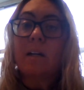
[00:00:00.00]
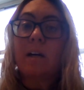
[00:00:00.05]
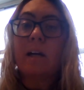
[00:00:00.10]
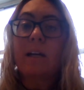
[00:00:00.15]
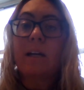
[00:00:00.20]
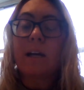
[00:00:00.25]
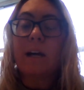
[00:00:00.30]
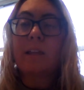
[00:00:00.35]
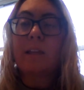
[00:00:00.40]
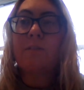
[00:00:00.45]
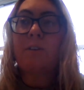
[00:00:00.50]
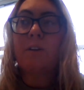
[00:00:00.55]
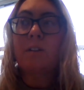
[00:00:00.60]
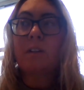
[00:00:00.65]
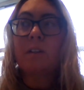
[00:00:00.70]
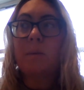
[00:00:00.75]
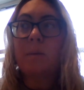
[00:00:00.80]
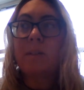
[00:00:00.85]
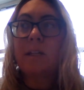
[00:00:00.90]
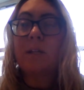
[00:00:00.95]
Again, the first
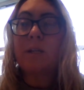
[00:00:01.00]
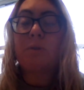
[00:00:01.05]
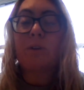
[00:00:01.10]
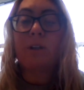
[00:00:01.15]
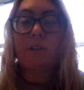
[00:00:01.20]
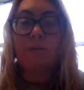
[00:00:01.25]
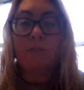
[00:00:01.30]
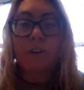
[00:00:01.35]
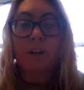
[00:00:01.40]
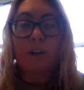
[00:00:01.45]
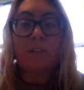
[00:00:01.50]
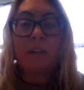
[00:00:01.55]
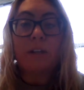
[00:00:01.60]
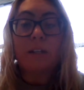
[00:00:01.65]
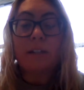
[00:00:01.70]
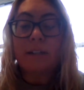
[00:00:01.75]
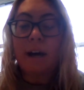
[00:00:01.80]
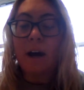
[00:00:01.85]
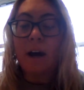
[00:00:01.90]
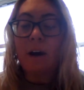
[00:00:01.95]
couple days we're going to figure
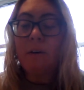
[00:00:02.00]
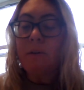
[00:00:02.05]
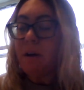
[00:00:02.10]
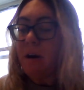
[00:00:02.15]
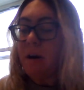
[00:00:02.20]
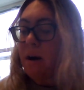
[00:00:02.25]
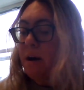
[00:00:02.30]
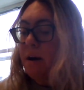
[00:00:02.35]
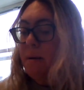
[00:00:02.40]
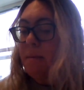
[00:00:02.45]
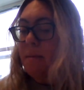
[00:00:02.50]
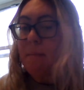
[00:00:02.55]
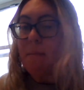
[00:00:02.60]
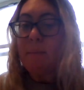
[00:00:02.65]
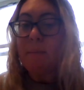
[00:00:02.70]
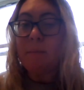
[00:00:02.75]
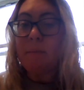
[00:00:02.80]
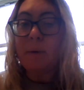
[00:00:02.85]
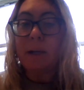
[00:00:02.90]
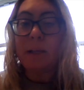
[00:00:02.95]
things out,
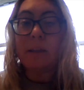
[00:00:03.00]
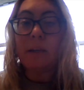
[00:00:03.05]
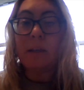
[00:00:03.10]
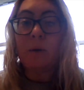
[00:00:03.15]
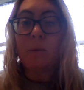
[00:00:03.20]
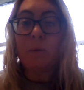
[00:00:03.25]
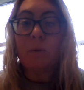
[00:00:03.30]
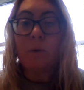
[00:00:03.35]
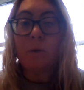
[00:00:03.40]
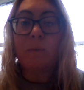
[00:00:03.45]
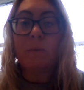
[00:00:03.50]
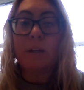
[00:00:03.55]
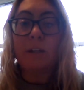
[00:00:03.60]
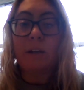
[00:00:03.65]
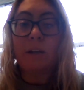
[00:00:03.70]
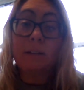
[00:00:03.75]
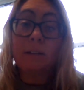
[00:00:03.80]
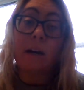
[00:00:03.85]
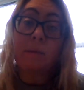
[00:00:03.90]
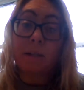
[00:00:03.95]
but there will be
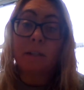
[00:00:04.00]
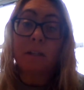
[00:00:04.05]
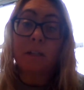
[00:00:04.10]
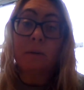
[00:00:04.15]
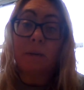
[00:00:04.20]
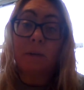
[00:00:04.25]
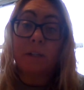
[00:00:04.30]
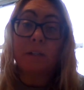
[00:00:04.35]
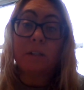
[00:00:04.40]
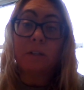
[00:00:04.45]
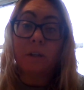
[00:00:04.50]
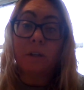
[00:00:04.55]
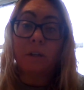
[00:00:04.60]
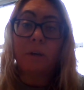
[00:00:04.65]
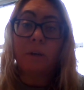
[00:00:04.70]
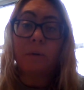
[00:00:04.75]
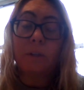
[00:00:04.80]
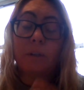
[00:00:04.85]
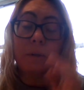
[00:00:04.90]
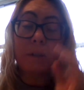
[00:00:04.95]
assignments that you need to
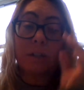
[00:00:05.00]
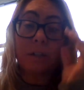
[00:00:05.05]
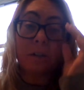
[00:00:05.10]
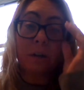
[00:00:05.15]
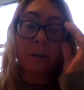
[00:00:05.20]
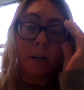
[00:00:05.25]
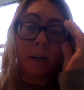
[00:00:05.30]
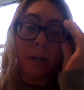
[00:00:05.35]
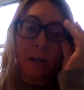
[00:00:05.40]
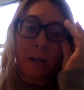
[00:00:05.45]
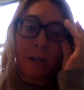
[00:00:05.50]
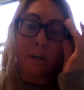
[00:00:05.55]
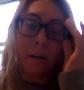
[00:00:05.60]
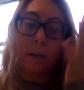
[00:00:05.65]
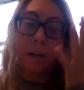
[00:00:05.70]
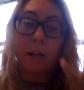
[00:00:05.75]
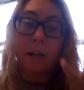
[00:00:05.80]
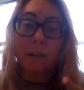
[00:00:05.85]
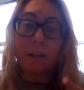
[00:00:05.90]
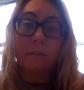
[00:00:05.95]
do and that you need to turn
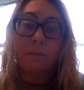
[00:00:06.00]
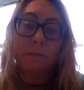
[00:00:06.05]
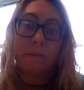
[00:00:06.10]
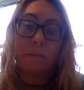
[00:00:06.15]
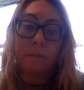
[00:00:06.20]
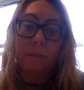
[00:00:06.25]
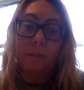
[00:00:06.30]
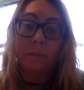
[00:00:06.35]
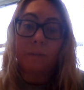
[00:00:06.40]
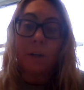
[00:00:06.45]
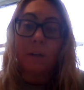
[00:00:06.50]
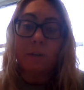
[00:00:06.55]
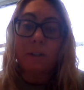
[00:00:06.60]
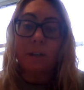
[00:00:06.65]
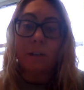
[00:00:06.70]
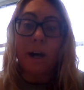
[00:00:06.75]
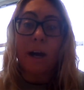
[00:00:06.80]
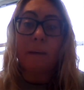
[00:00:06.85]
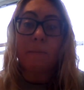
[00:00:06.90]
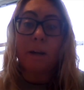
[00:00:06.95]
in the
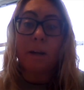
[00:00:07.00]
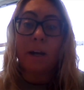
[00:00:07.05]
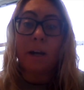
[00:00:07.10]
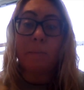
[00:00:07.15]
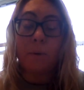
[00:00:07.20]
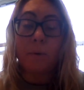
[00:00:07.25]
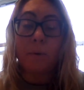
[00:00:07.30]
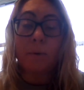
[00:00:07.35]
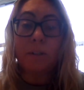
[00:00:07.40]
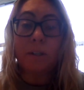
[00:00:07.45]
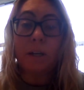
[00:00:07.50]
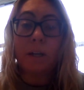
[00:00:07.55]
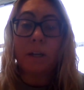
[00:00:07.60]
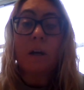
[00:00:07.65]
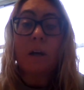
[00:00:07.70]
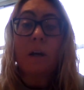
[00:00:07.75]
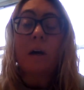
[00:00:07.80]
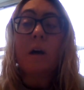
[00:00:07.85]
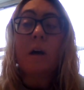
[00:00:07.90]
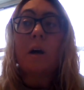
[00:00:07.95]
time that I posted.
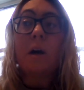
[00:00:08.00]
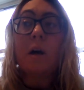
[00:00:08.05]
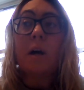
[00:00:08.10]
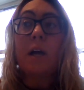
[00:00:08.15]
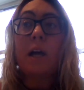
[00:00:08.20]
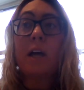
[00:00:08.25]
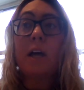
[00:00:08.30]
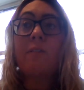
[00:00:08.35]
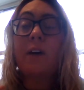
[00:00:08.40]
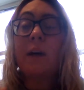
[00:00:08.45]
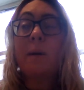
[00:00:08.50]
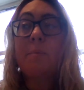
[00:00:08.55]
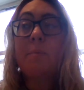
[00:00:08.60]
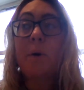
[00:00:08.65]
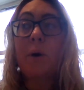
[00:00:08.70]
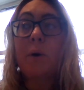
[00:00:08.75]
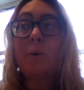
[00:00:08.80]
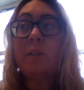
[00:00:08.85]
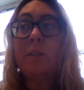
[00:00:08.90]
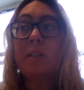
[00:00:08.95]
If I'm
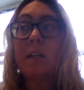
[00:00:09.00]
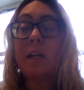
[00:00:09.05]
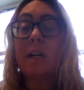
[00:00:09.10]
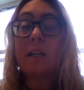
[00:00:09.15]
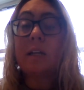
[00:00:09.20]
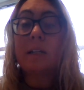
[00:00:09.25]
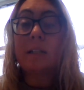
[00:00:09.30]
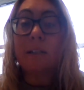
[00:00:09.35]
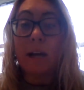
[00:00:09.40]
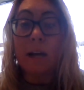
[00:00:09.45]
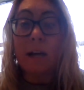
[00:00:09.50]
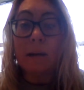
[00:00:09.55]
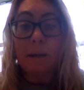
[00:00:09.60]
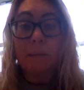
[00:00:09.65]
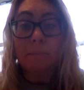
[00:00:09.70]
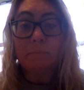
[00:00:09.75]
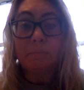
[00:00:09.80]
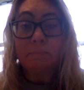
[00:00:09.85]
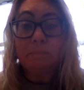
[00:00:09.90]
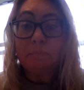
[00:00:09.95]
posting an
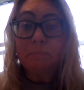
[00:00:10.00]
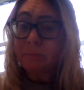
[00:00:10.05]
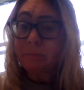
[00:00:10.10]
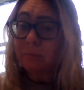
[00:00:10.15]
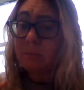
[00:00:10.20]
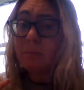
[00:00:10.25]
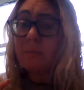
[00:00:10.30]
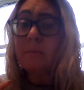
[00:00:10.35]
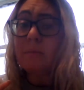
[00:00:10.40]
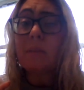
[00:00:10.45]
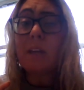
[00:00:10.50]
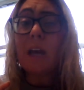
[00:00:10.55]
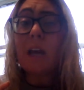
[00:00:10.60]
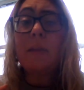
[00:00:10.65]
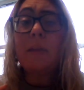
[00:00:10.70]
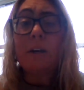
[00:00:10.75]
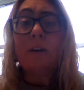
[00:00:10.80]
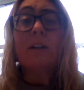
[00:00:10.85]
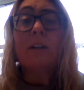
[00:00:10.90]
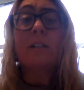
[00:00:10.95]
assignment
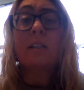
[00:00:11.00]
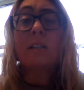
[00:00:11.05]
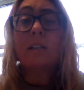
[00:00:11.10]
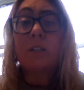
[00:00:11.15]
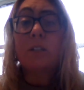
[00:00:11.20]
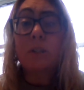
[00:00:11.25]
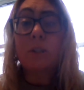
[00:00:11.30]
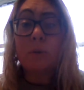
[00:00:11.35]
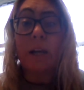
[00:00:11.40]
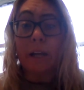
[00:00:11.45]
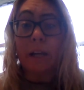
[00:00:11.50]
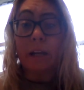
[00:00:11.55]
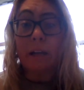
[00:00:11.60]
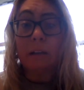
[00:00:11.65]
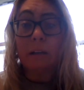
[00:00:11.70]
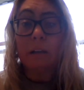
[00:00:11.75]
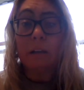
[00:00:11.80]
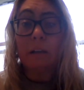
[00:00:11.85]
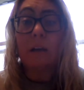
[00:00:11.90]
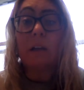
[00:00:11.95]
and there is a due date
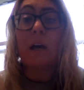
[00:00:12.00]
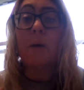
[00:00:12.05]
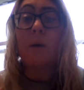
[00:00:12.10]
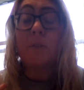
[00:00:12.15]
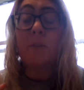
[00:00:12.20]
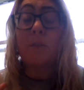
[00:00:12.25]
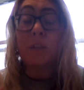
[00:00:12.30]
with a